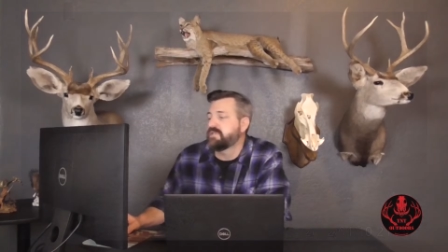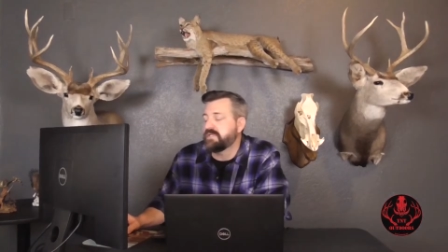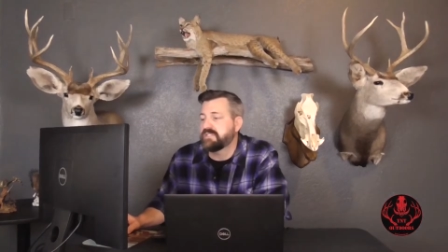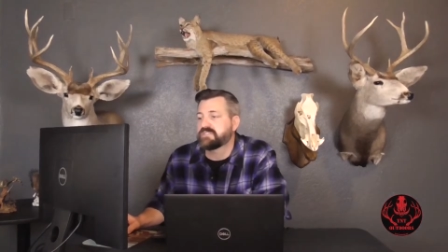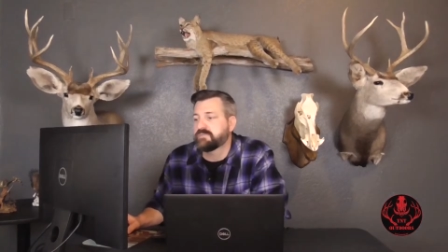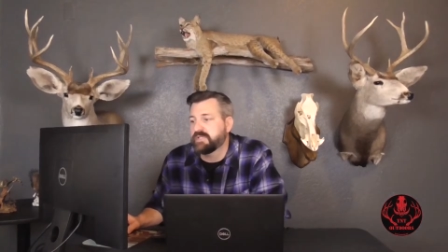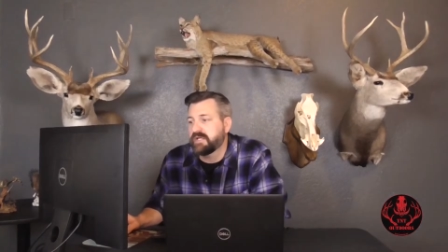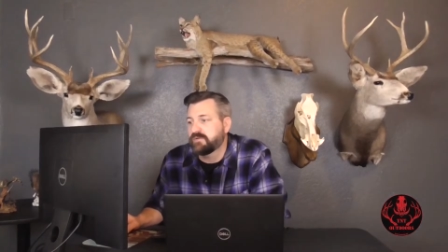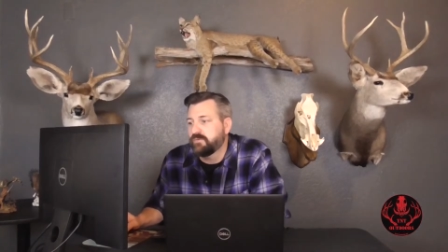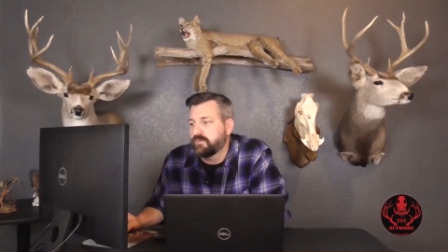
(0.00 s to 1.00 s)
in to eat some of
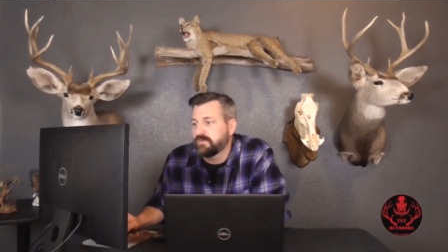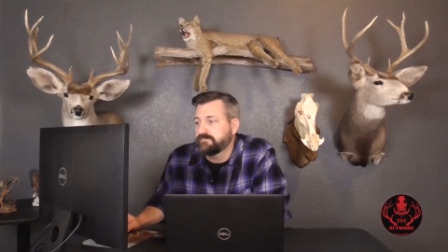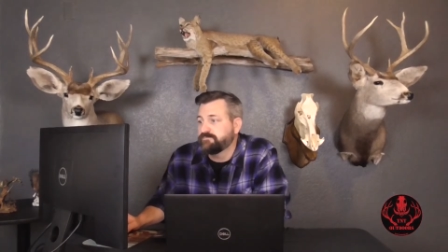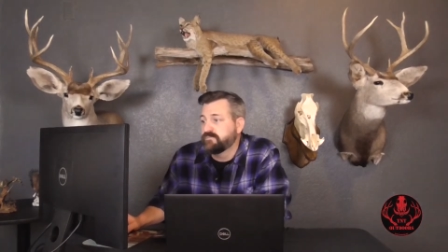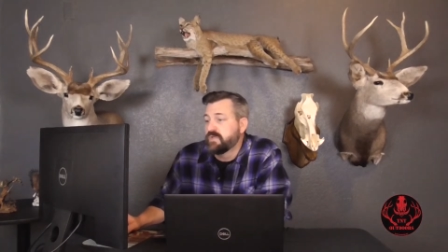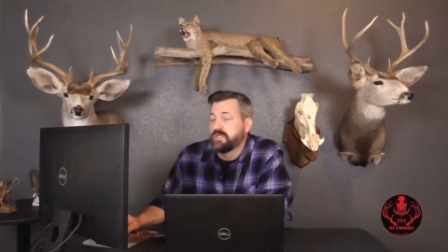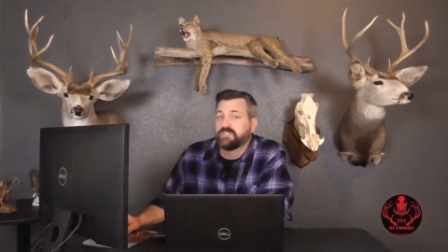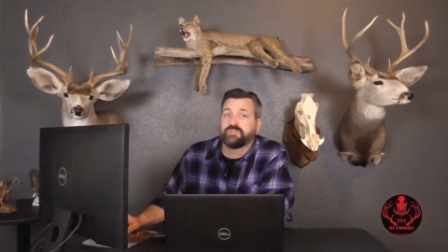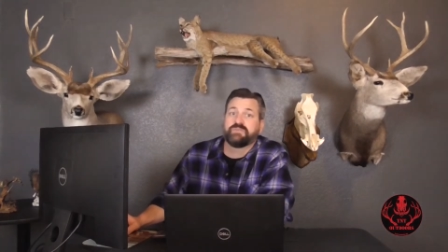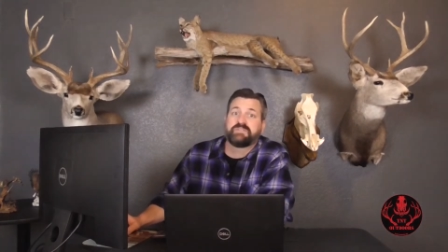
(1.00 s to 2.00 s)
that corn.
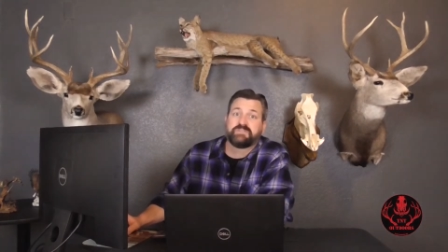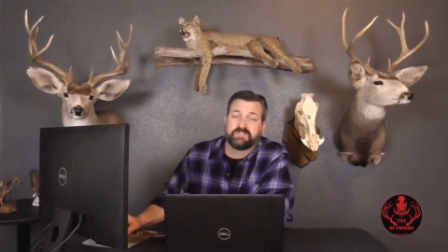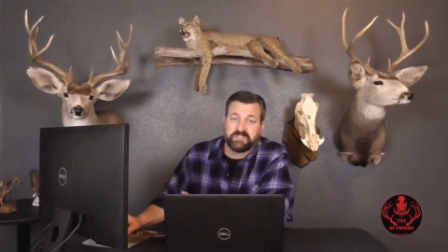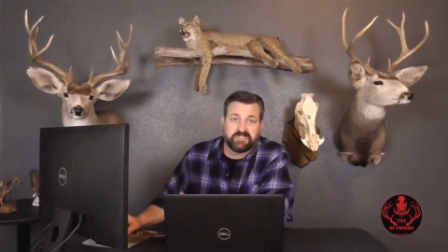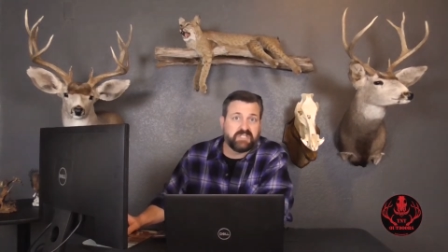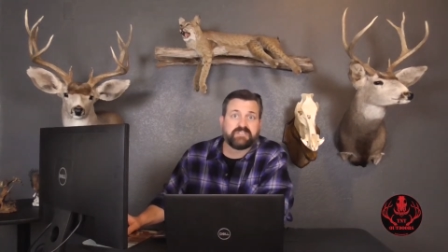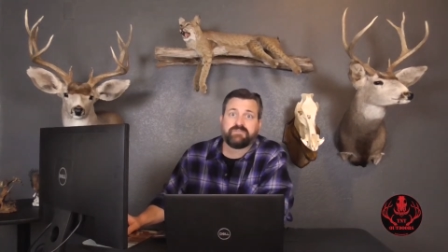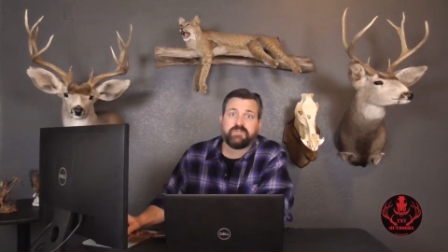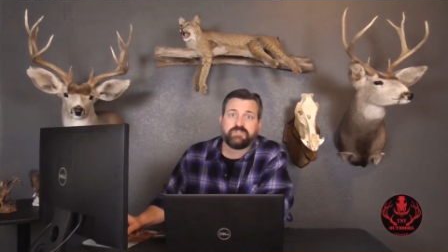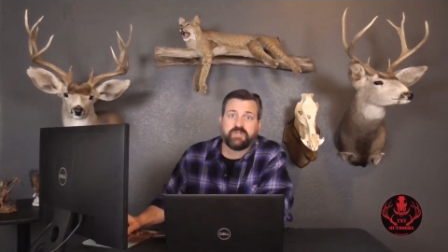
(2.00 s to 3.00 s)
So,
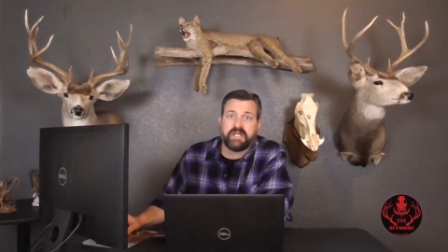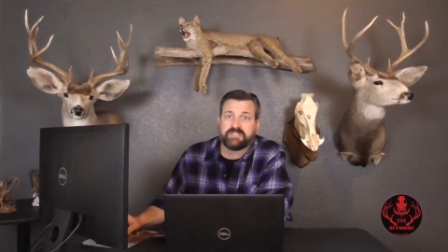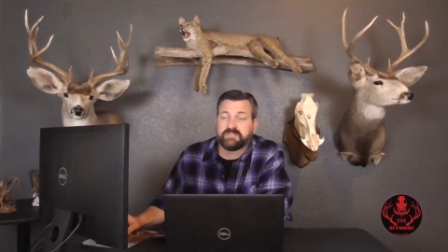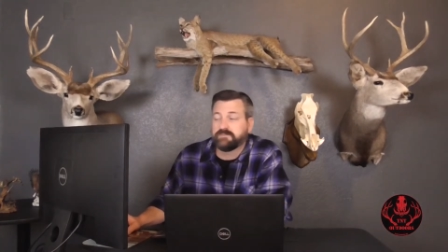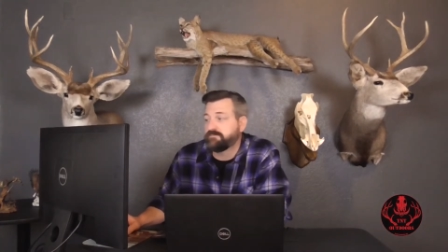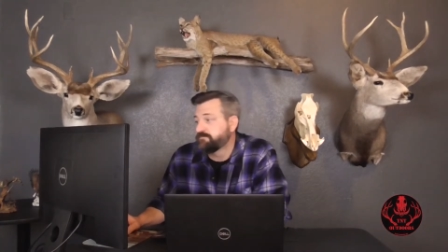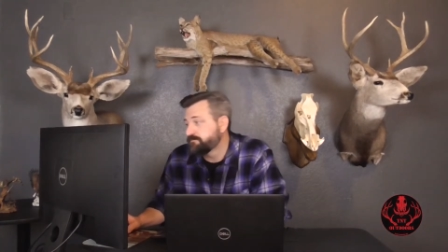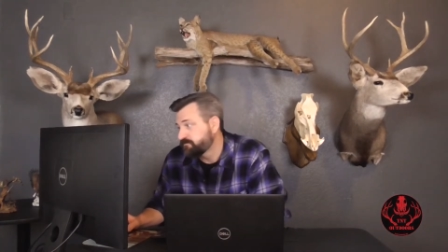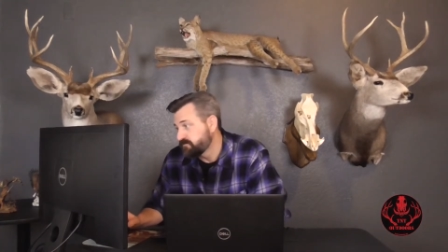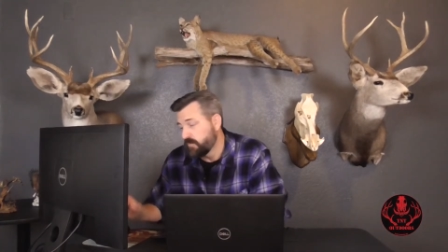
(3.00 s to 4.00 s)
successful attraction.
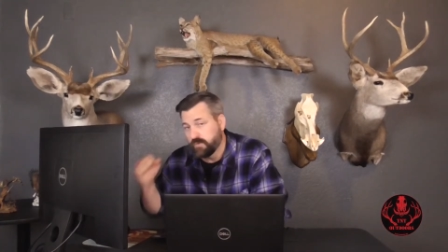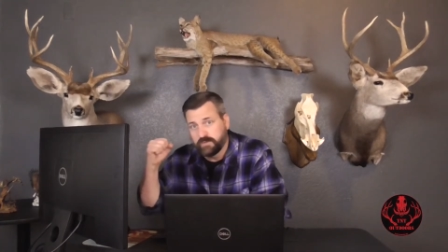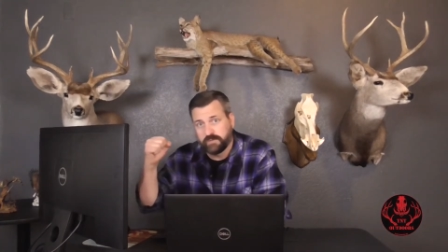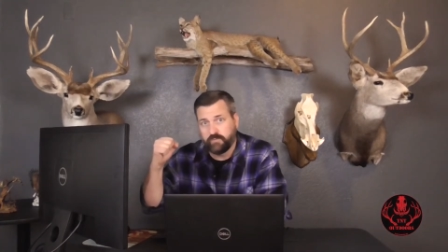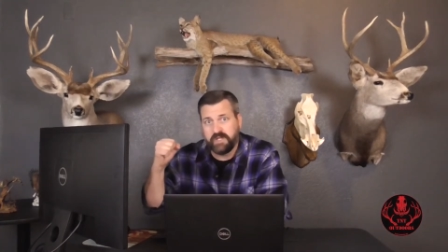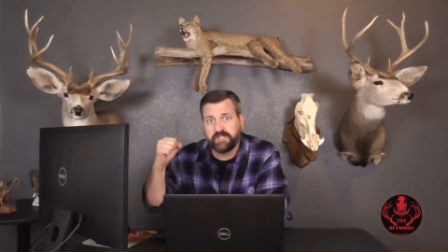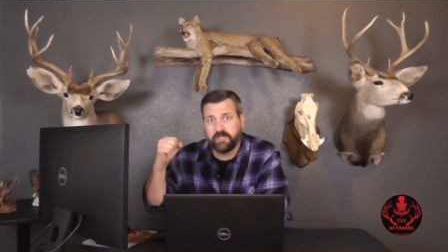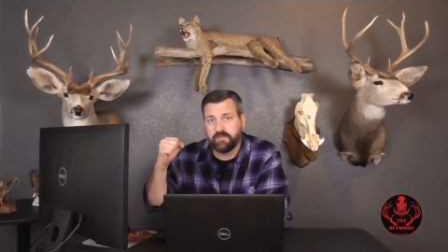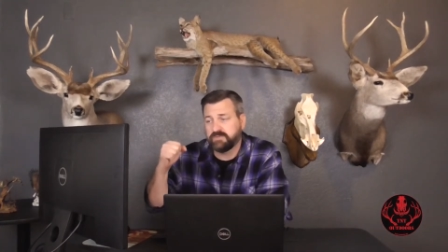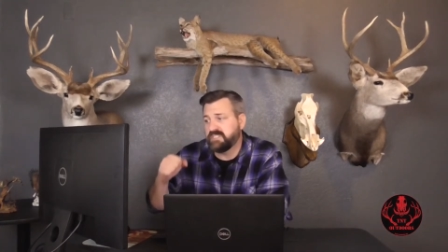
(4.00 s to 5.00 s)
Way to
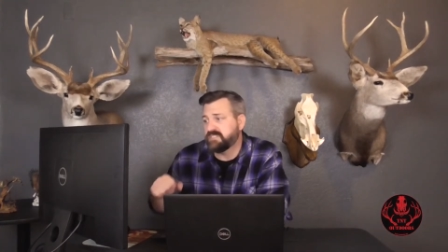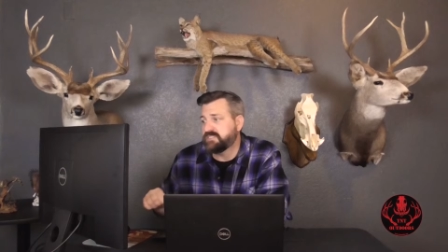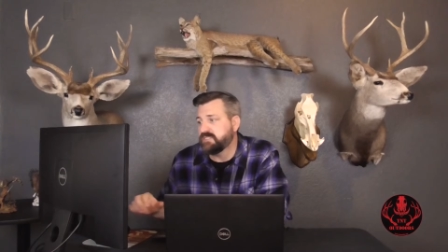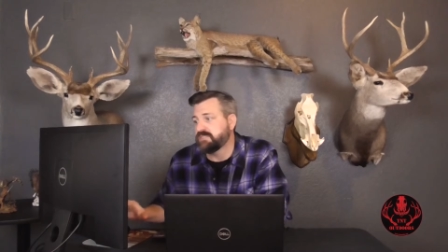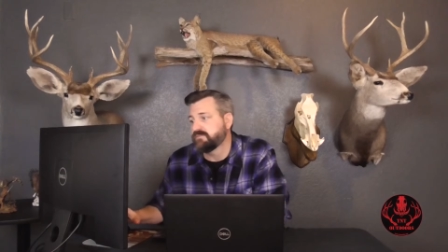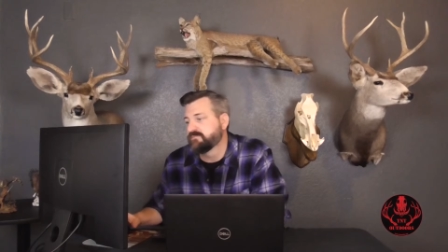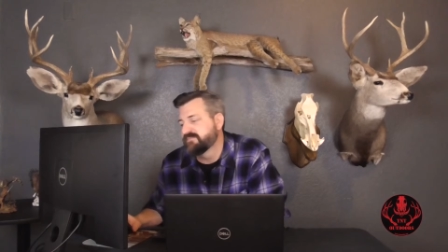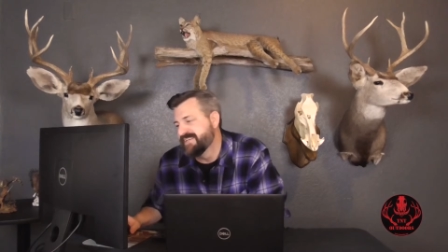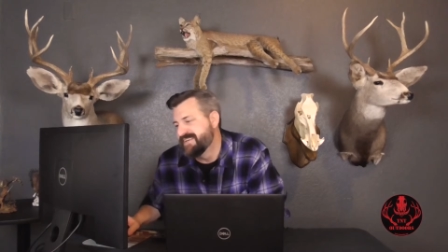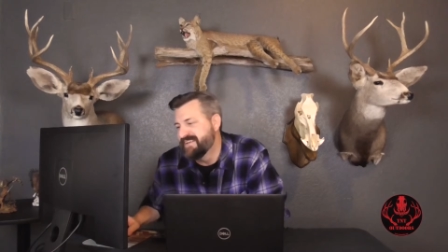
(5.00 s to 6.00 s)
go, TNT.
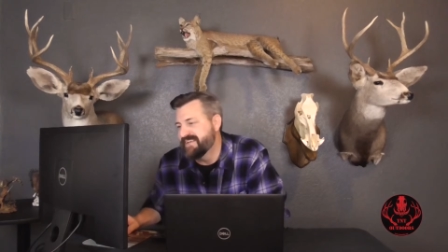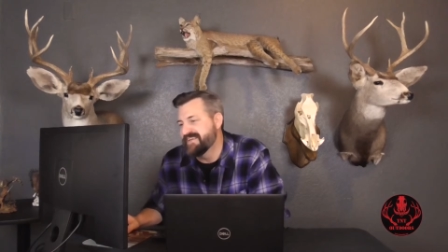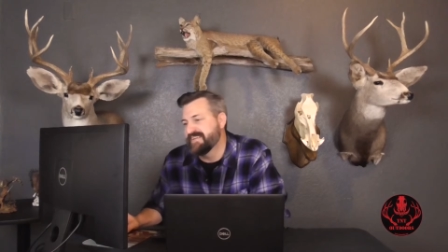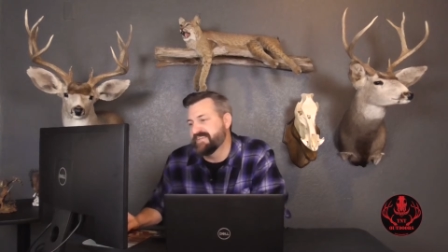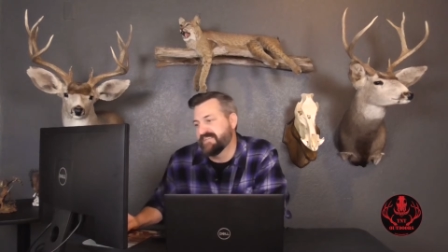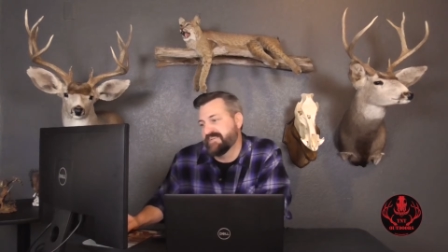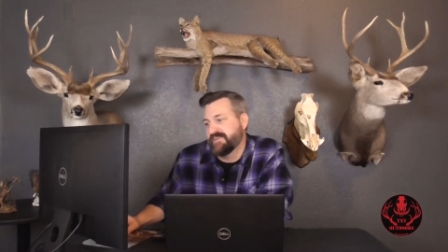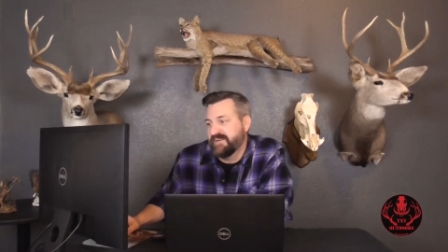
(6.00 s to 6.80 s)
All